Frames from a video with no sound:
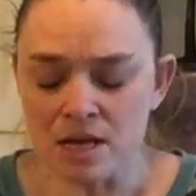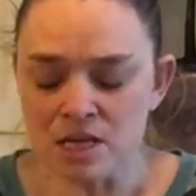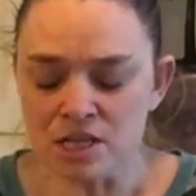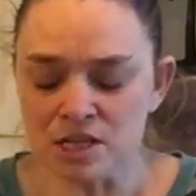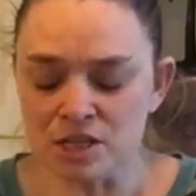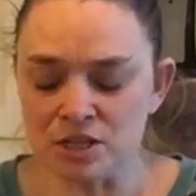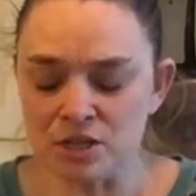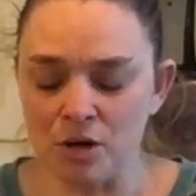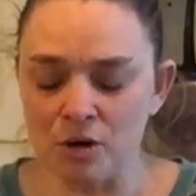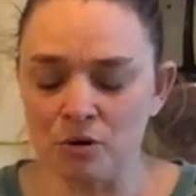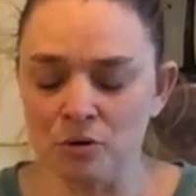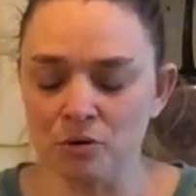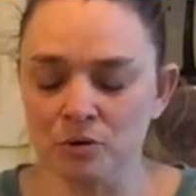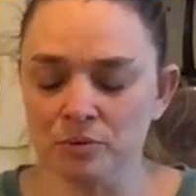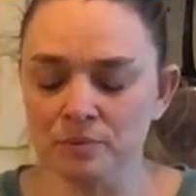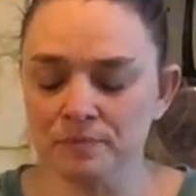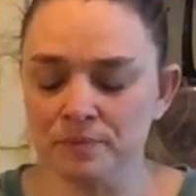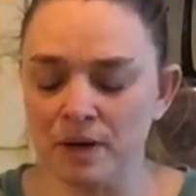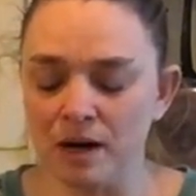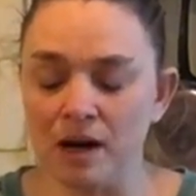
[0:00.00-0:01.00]

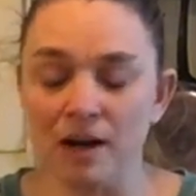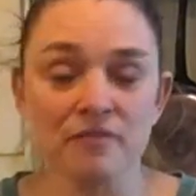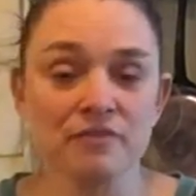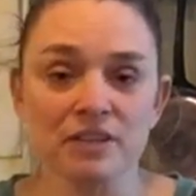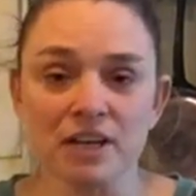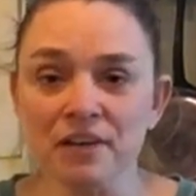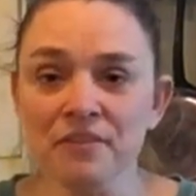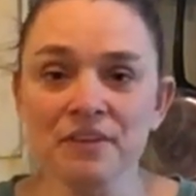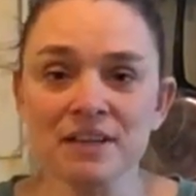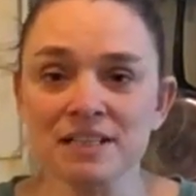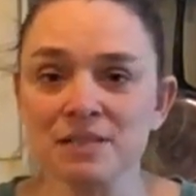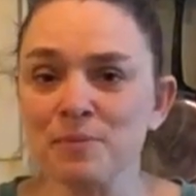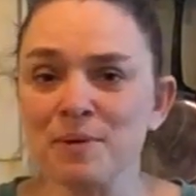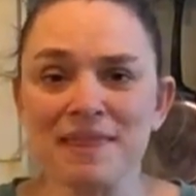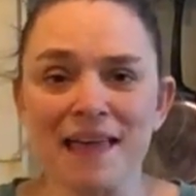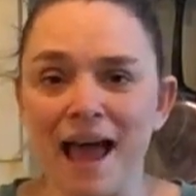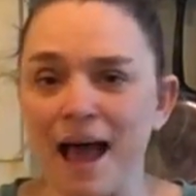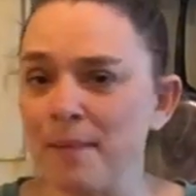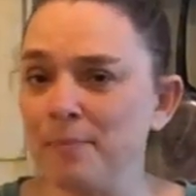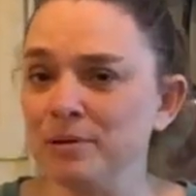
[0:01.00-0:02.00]
So I've done this with
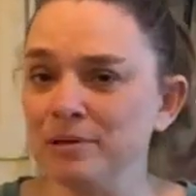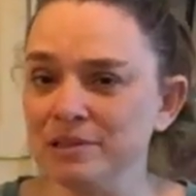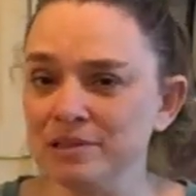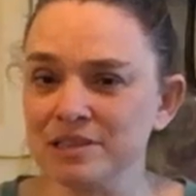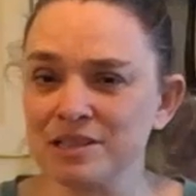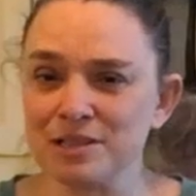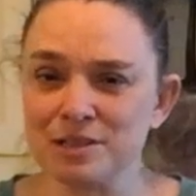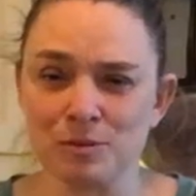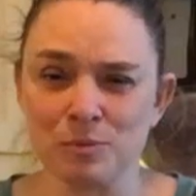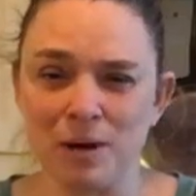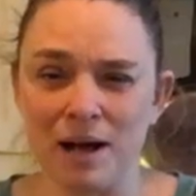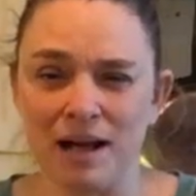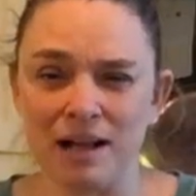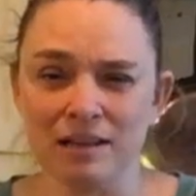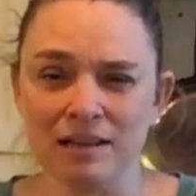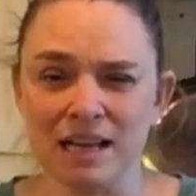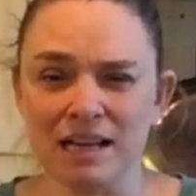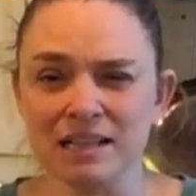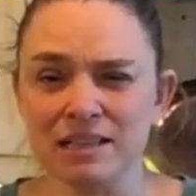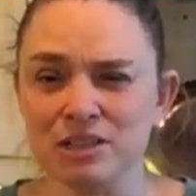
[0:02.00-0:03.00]
apples as
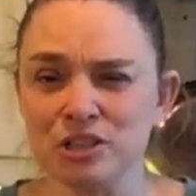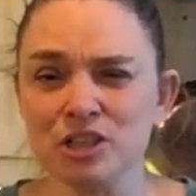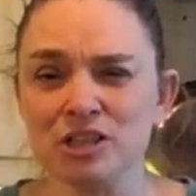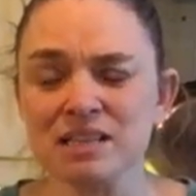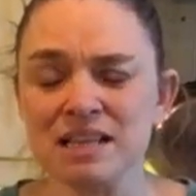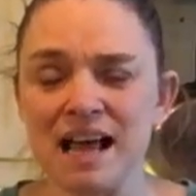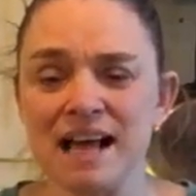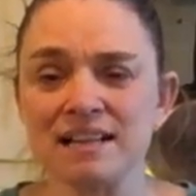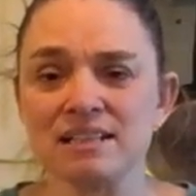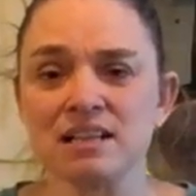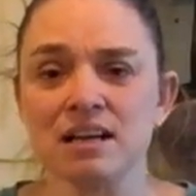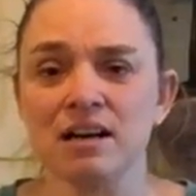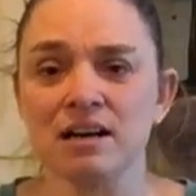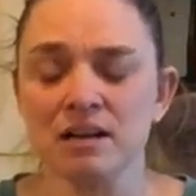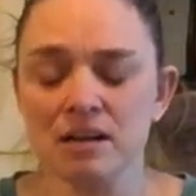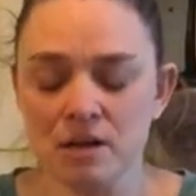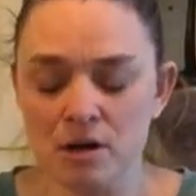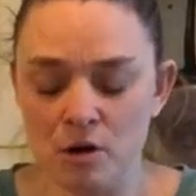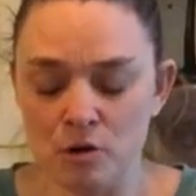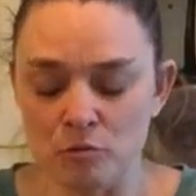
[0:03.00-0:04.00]
well, and it just has a
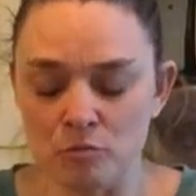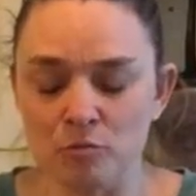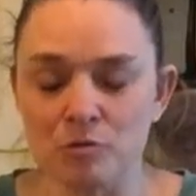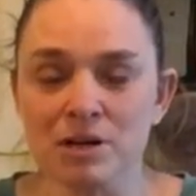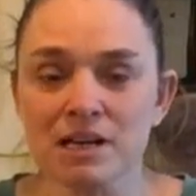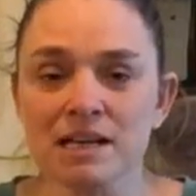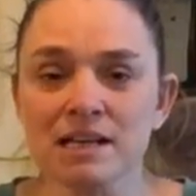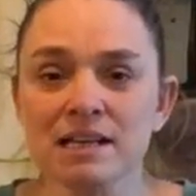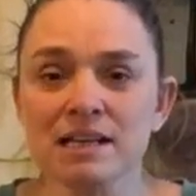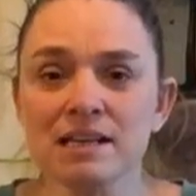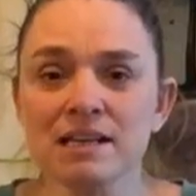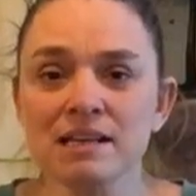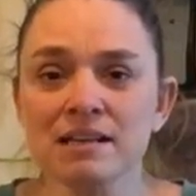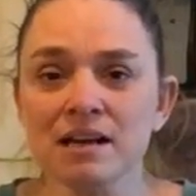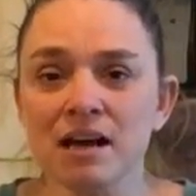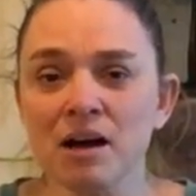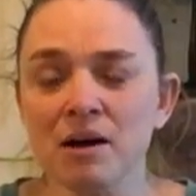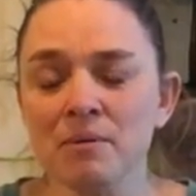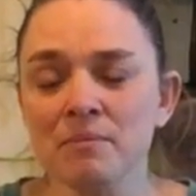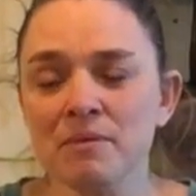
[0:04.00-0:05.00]
really
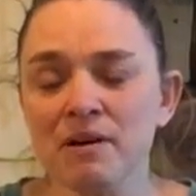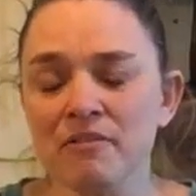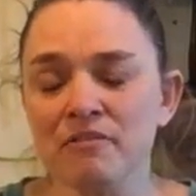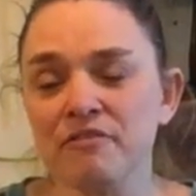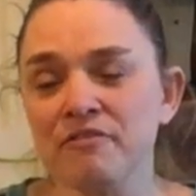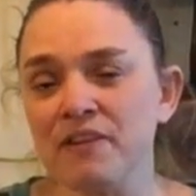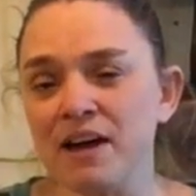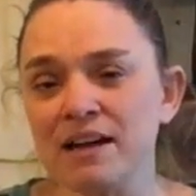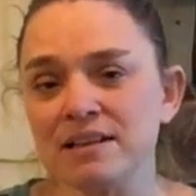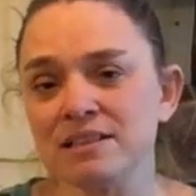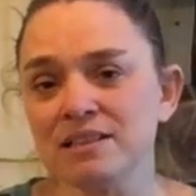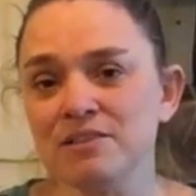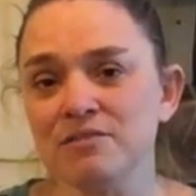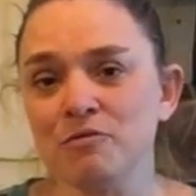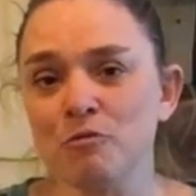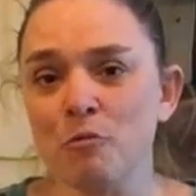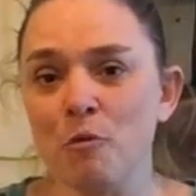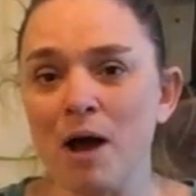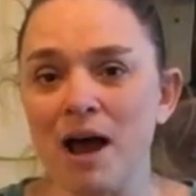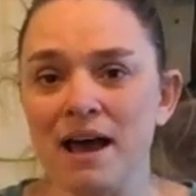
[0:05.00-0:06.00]

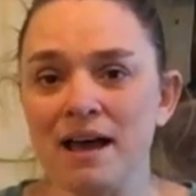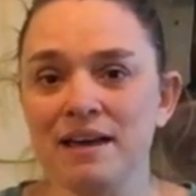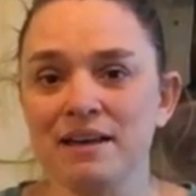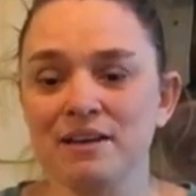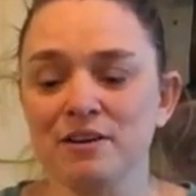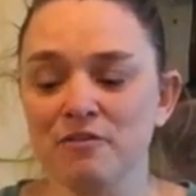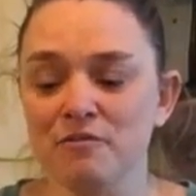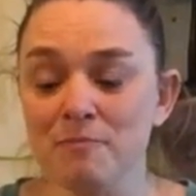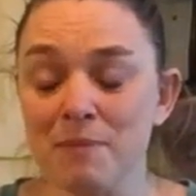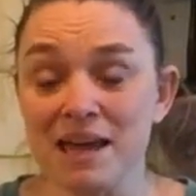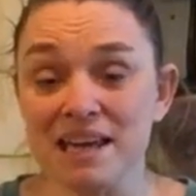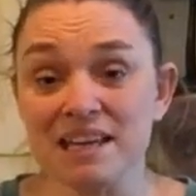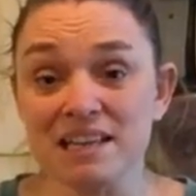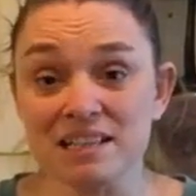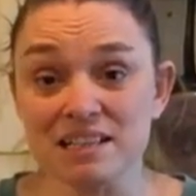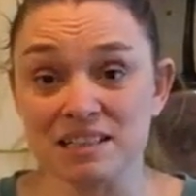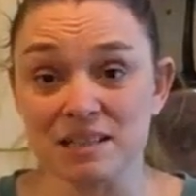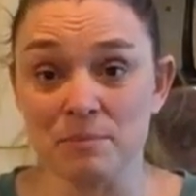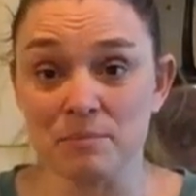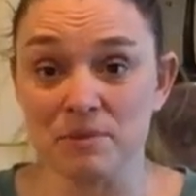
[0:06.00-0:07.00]
effective way of making
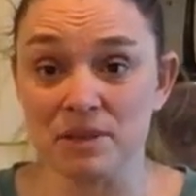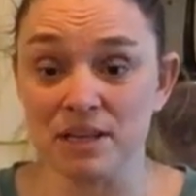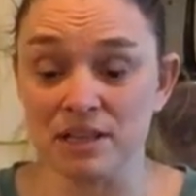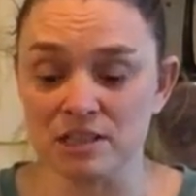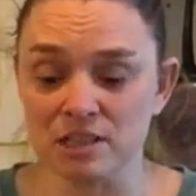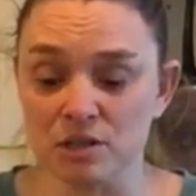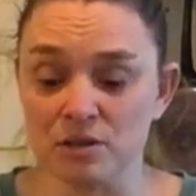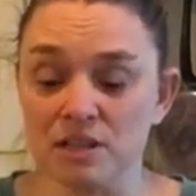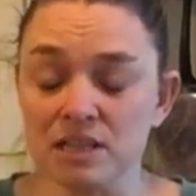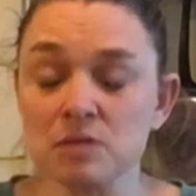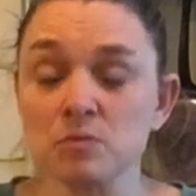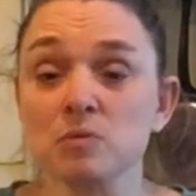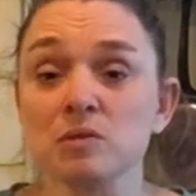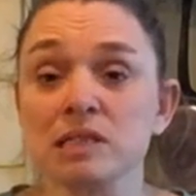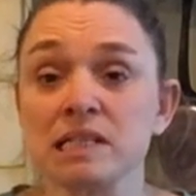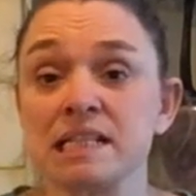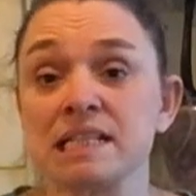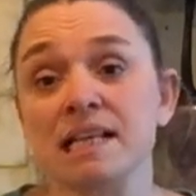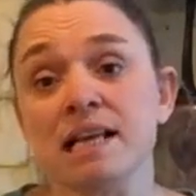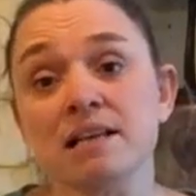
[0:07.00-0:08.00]
something. So this will
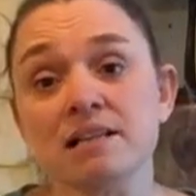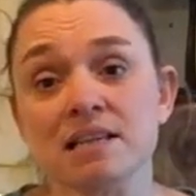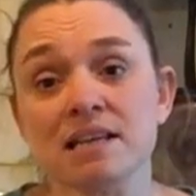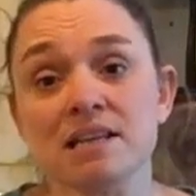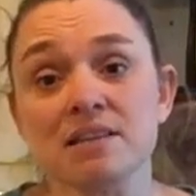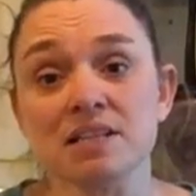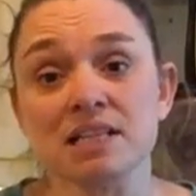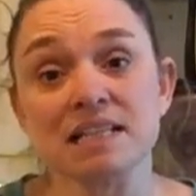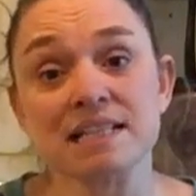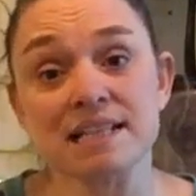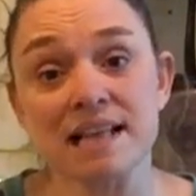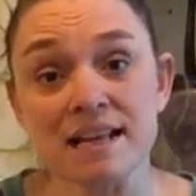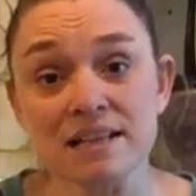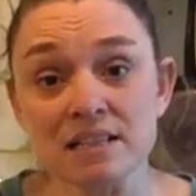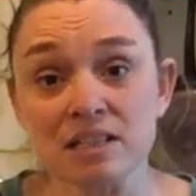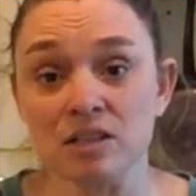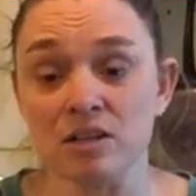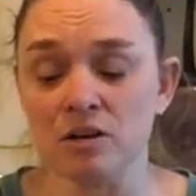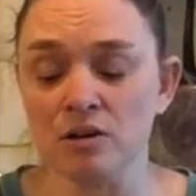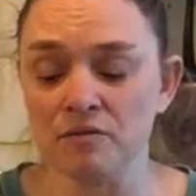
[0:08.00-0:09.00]
sit in the
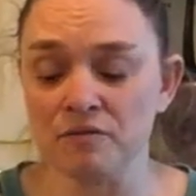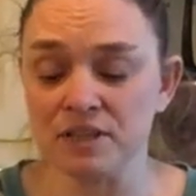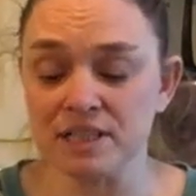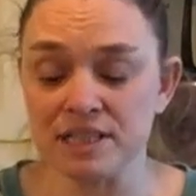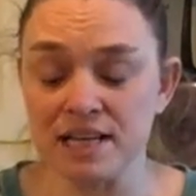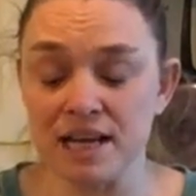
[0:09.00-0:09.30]
center of